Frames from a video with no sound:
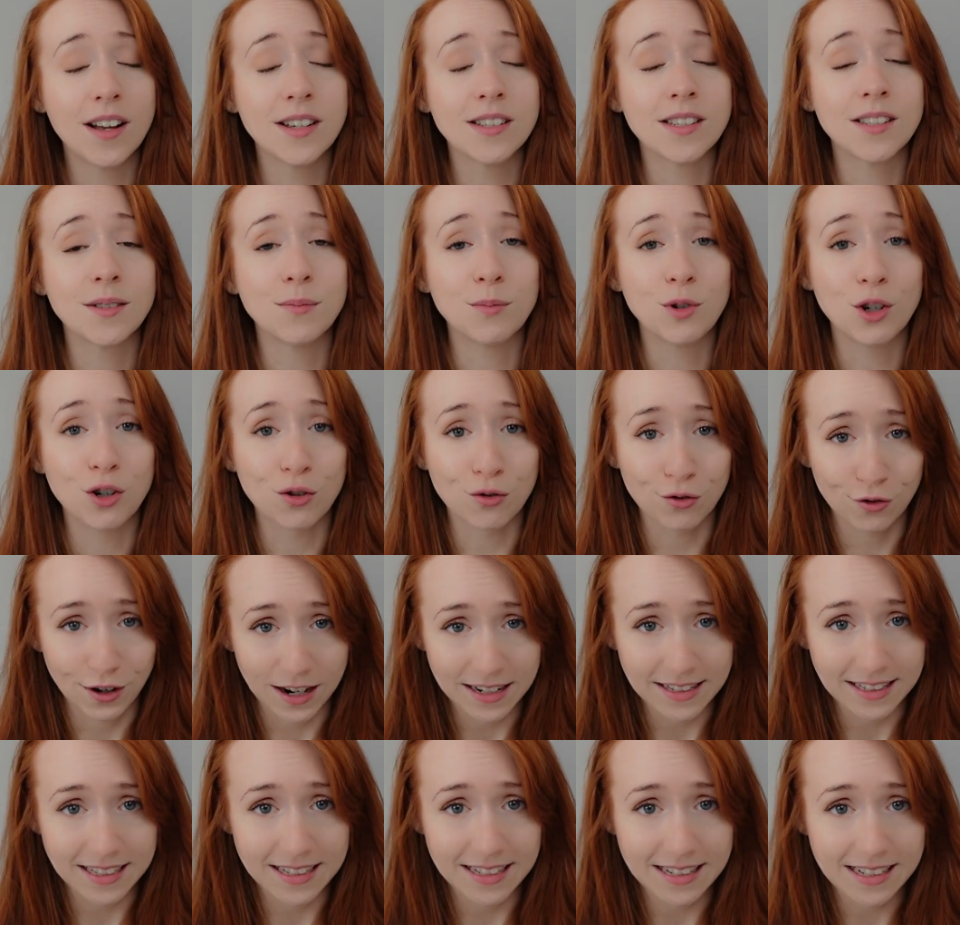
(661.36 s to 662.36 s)
some
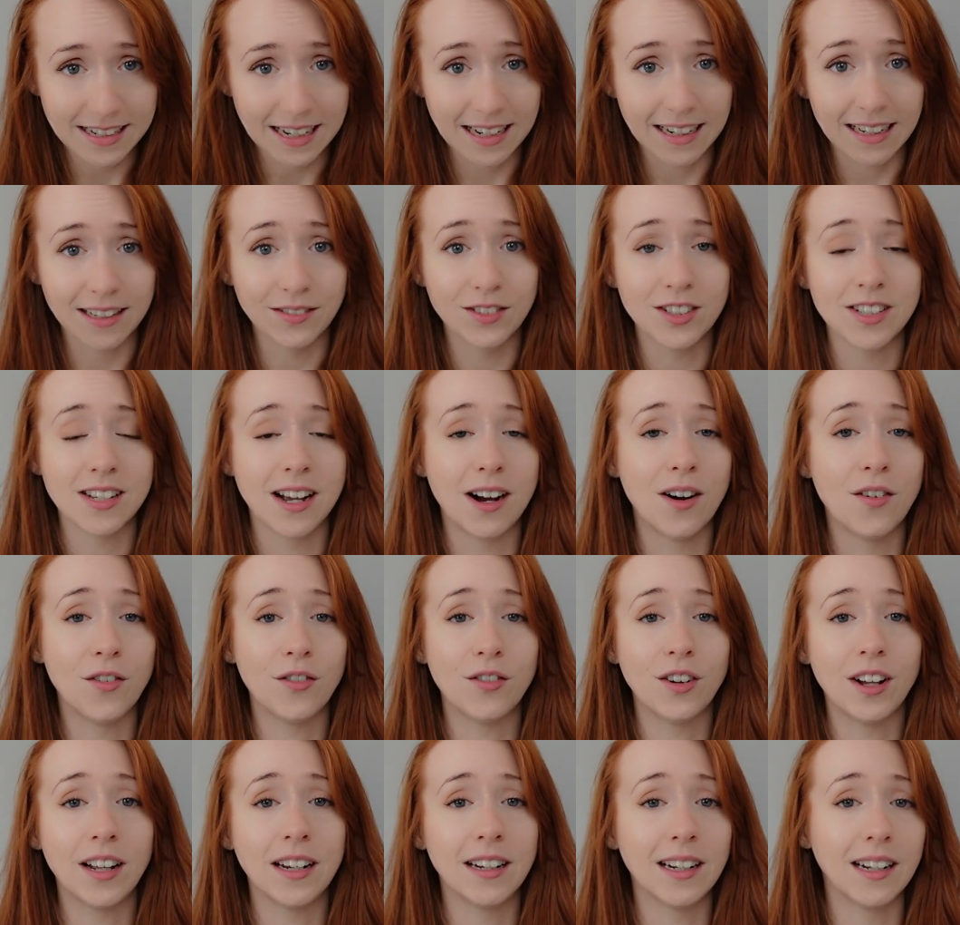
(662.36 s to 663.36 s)
credit and give
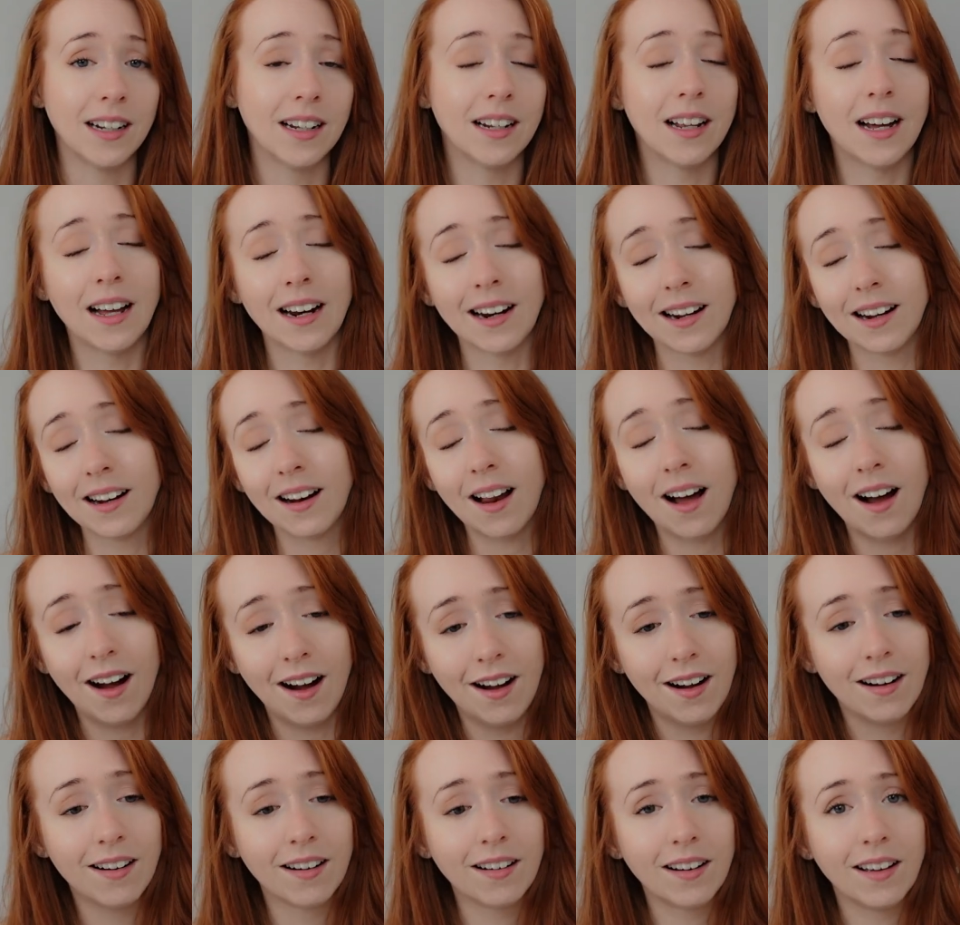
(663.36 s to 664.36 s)
yourself a little, a little
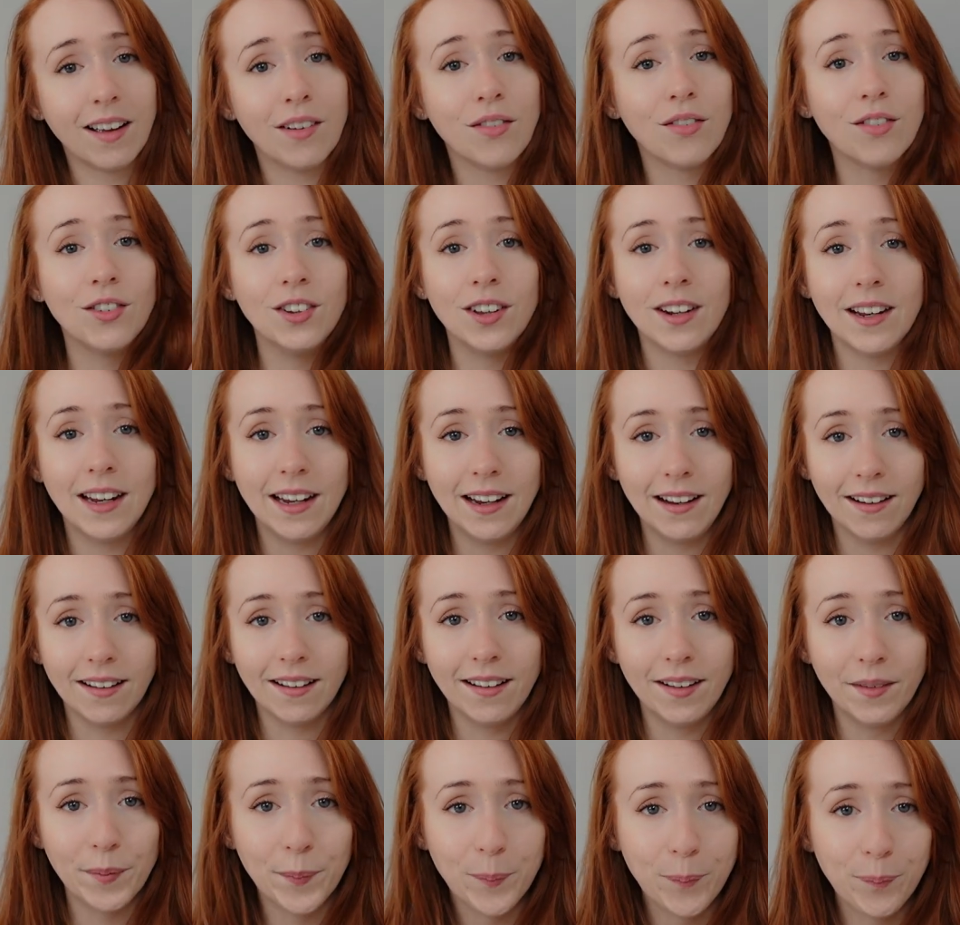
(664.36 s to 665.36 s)
hug if you need
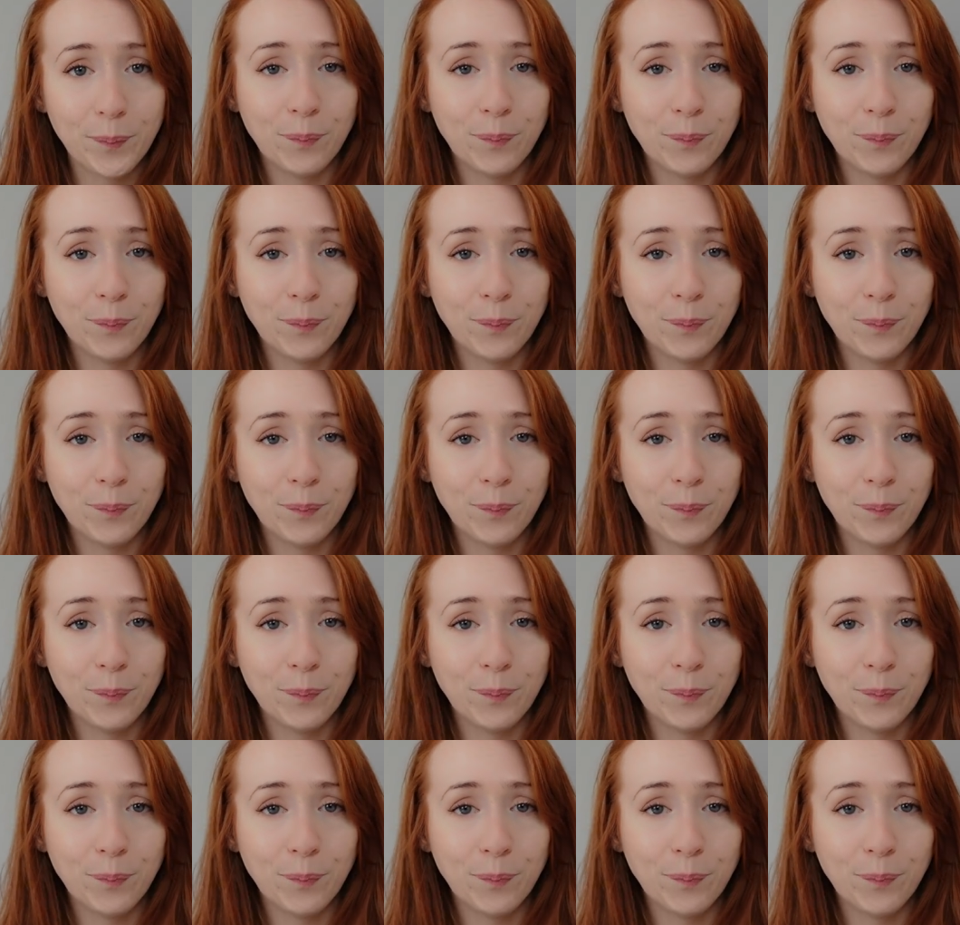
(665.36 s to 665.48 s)
it.